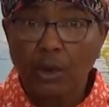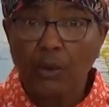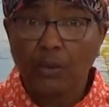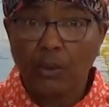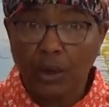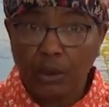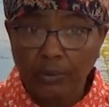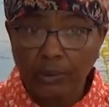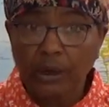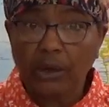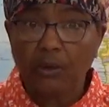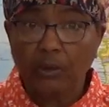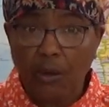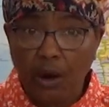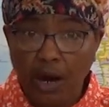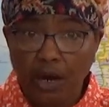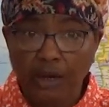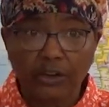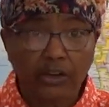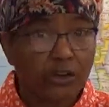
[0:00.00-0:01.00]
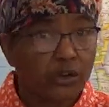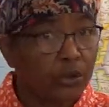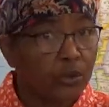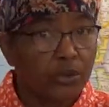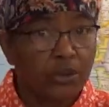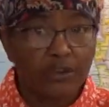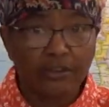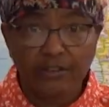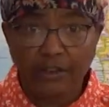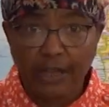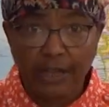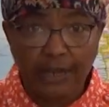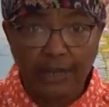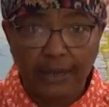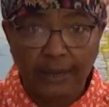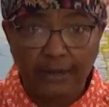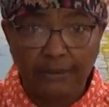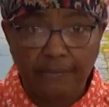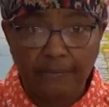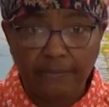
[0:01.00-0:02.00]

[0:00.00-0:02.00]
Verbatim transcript: We're required to do the same.